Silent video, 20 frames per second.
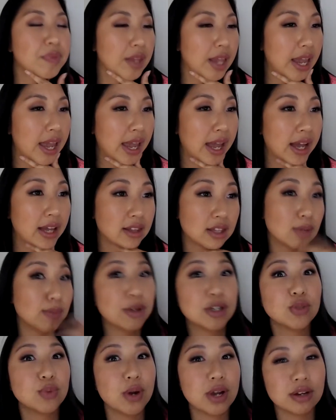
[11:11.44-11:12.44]
and then my
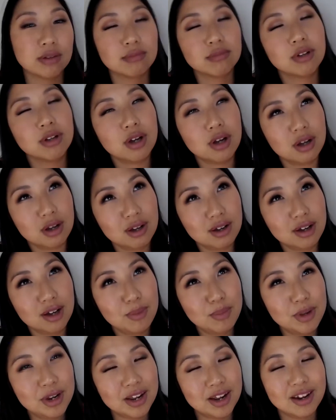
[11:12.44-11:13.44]
twin a
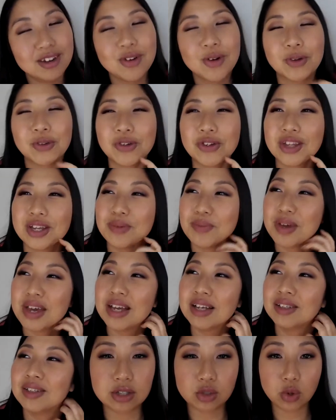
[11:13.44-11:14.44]
minute older than me.
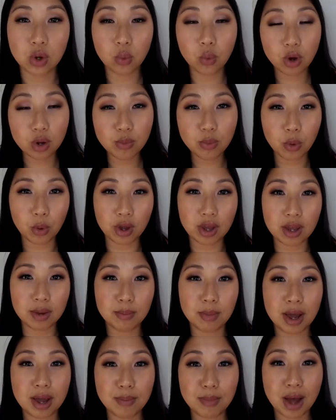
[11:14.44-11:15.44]
So at one point
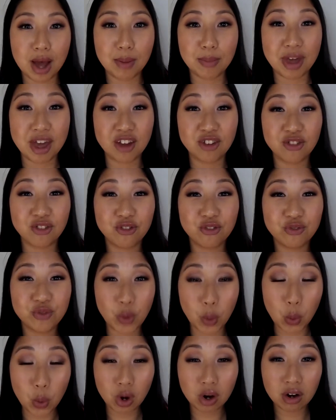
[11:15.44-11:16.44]
my mom had
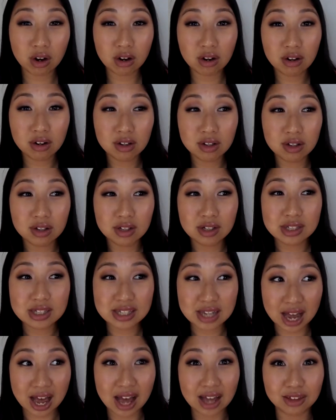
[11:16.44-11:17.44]
four
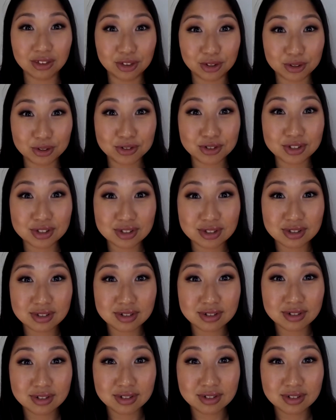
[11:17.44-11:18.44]
toddlers.
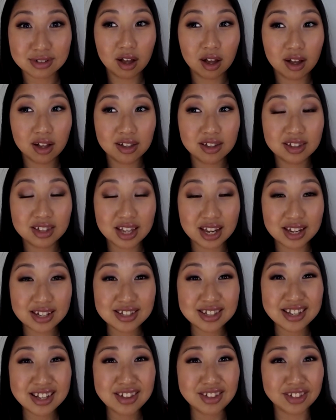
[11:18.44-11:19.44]

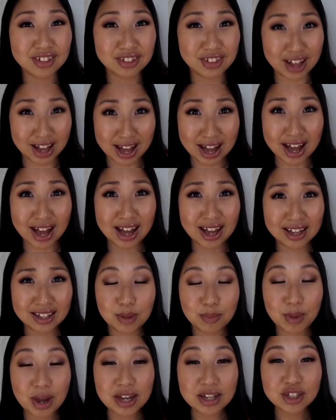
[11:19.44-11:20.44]
That's a lot.
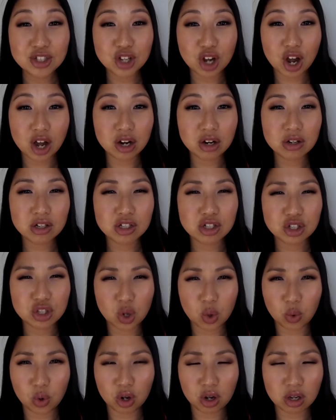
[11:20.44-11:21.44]
My daughter is
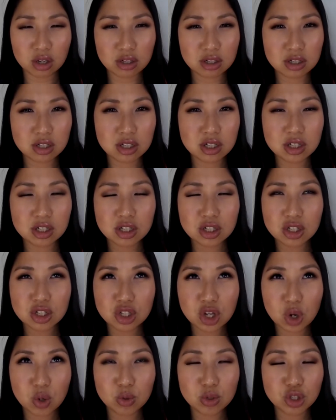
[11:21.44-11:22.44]
so good. She's
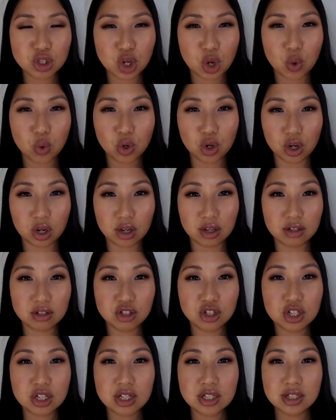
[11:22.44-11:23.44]
so so good.
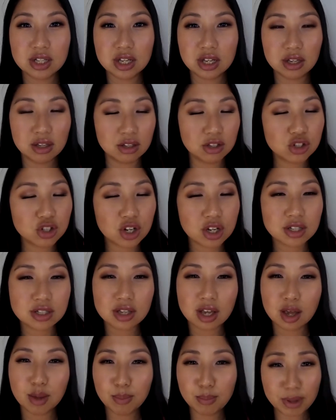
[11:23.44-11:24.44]
She's just
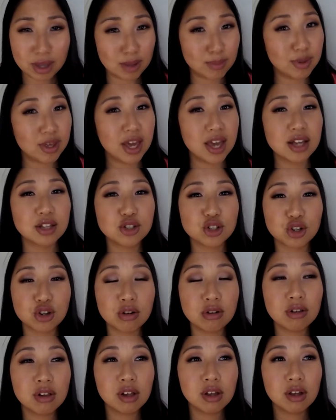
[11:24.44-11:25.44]
a baby angel.